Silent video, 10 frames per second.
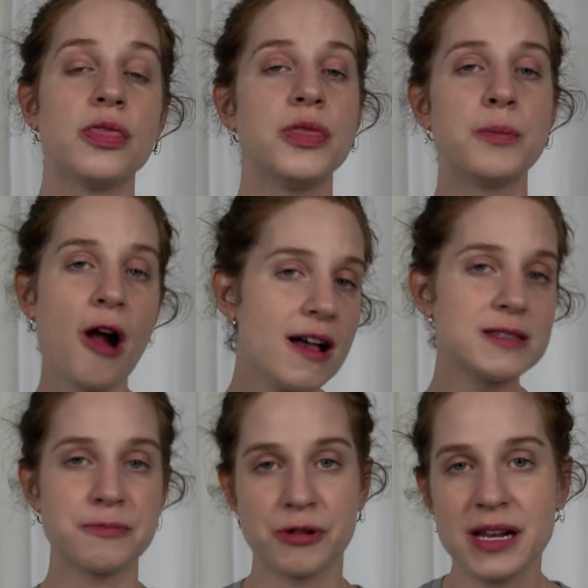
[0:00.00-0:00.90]
The bra
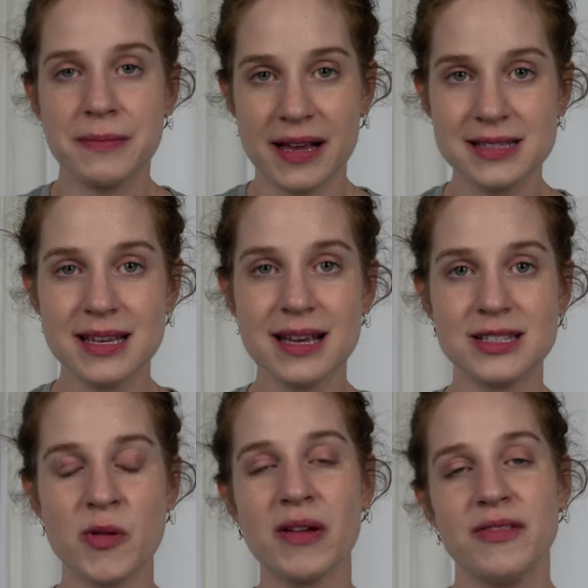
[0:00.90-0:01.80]
is pretty basic,
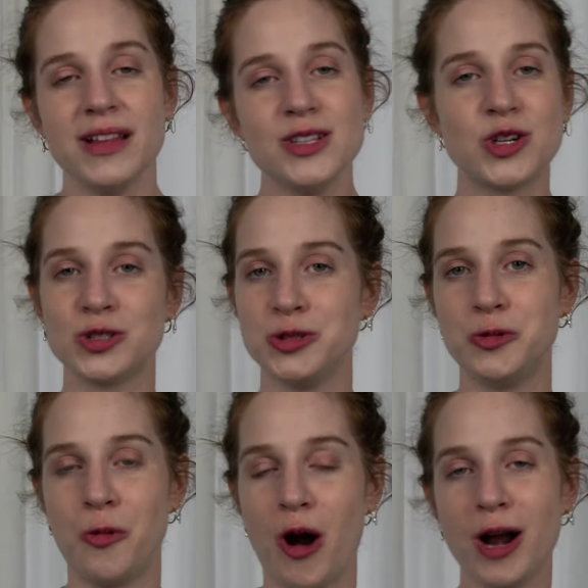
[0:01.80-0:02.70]
so my feelings are
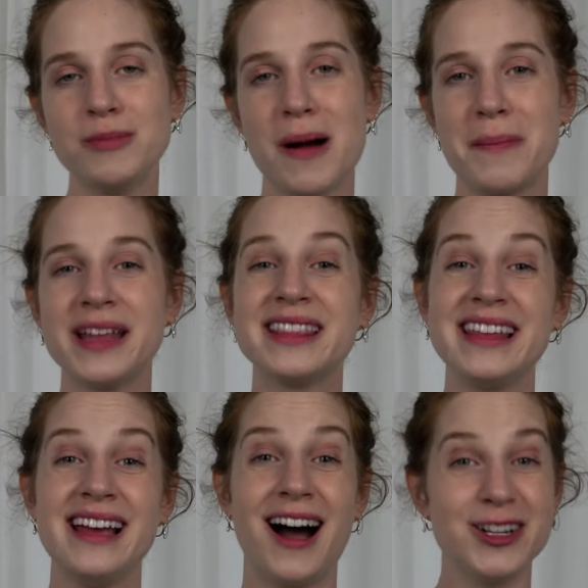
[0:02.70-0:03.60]
lukewarm, but
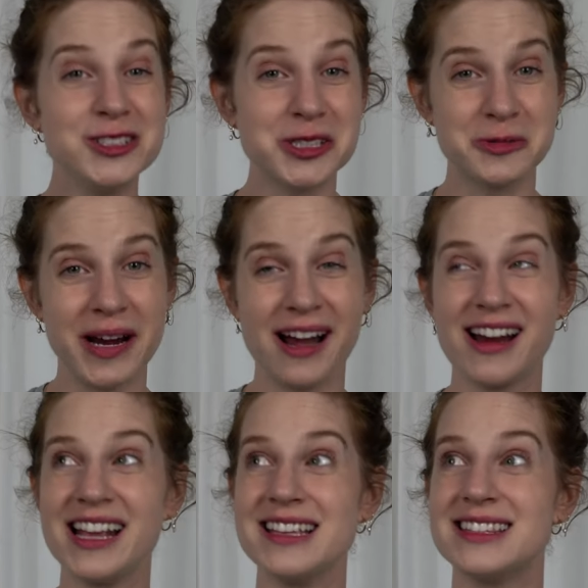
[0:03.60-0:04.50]
the underwear
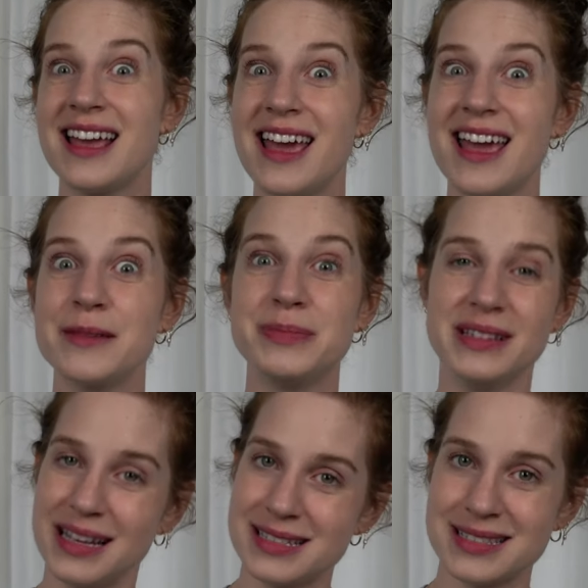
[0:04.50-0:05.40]
is A+.
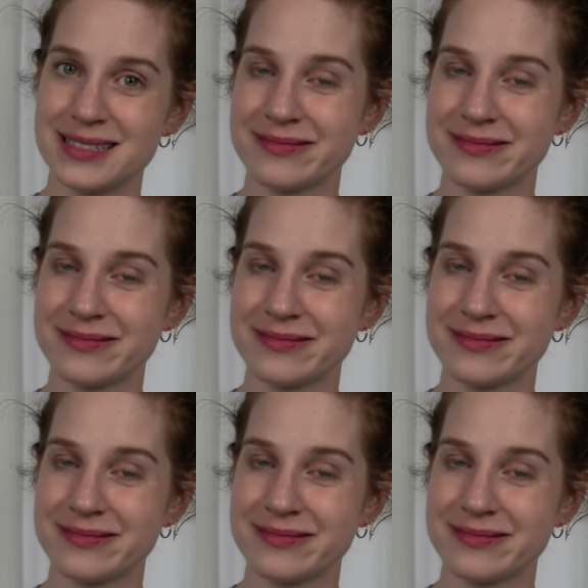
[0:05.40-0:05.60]
plus.